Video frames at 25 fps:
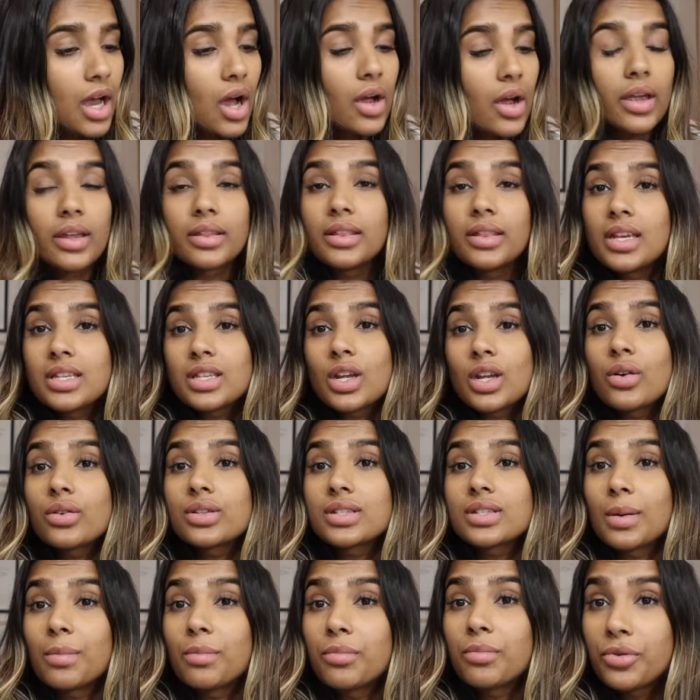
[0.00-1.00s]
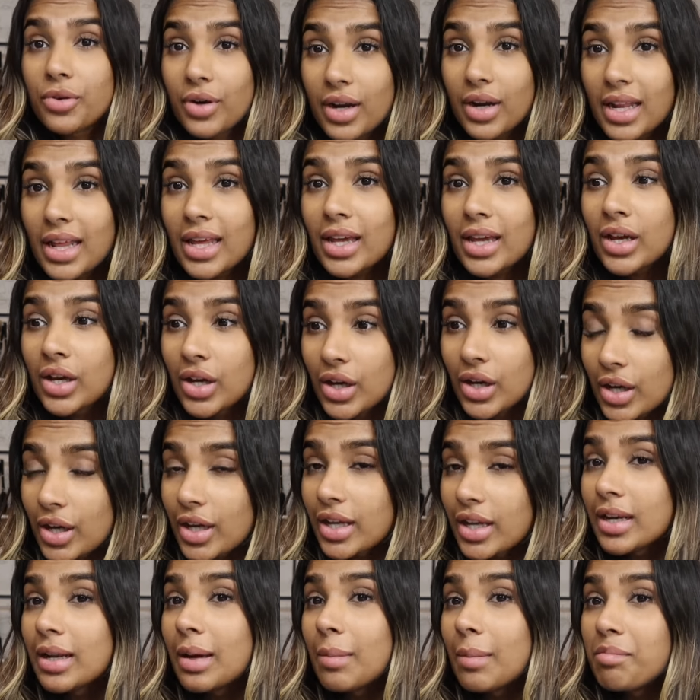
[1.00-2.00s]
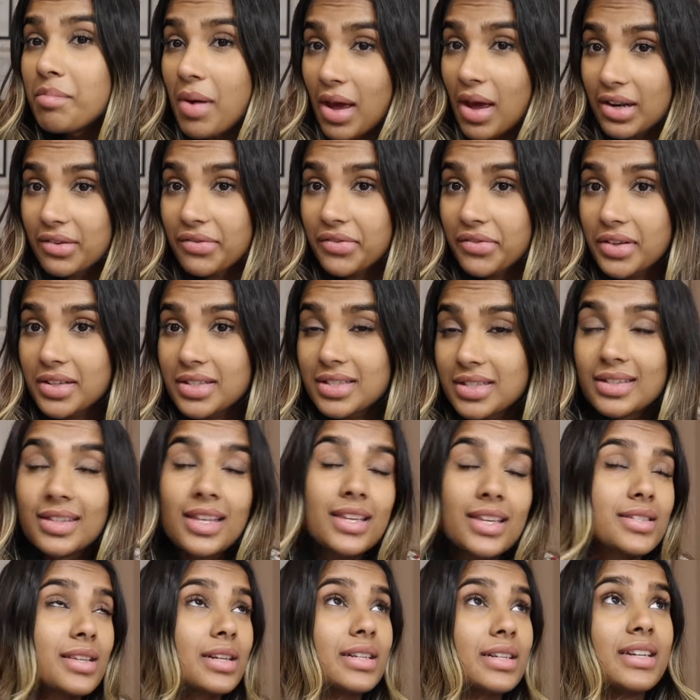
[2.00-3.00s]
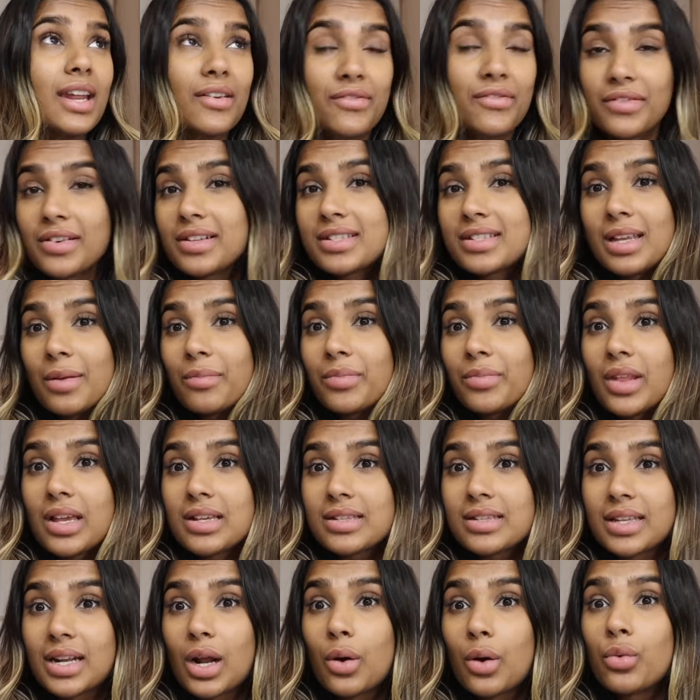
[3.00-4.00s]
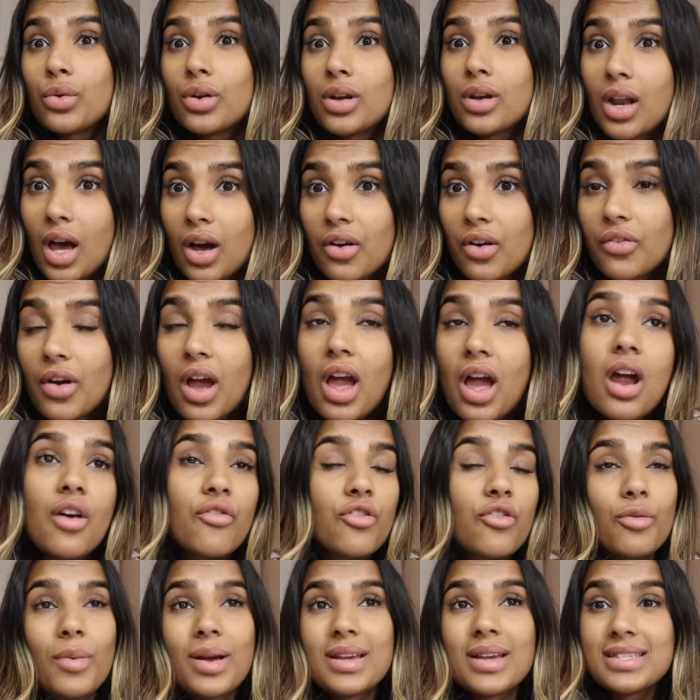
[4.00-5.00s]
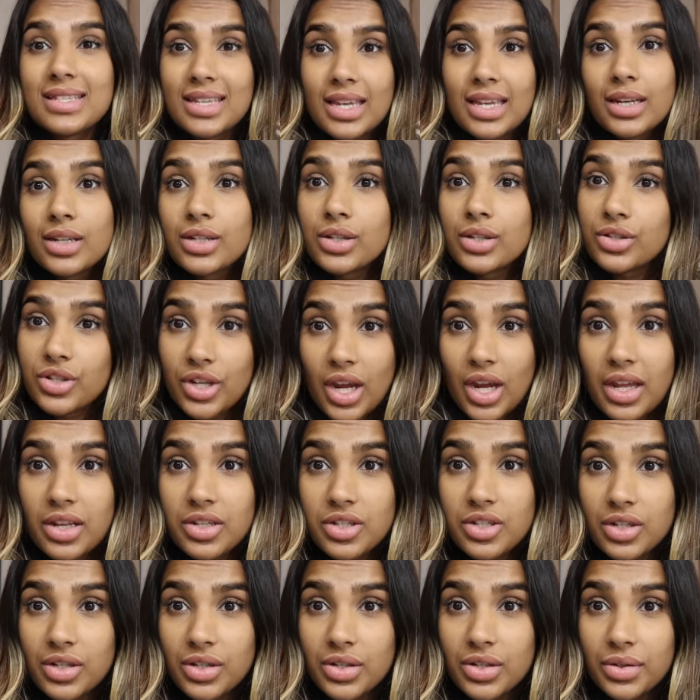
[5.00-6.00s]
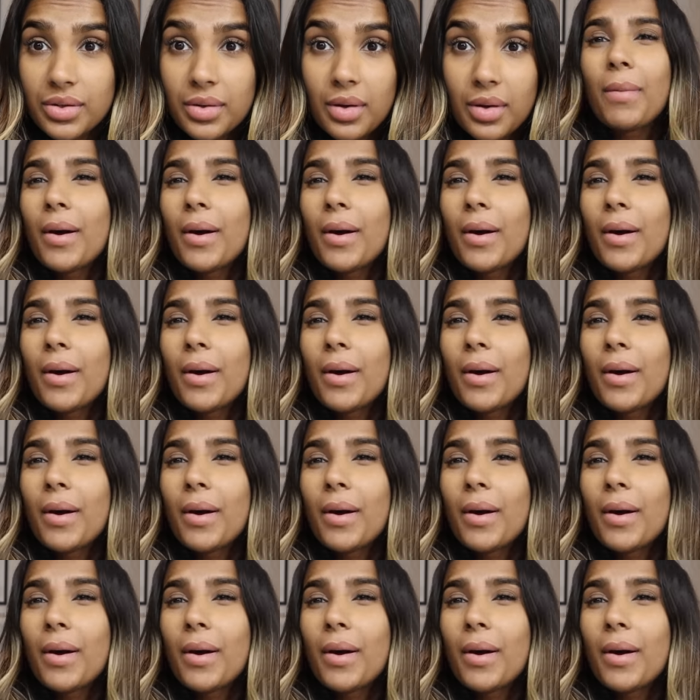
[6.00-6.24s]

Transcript: Okay, these are some pretty good benefits. These are definitely some things that I would love for my skin to change into.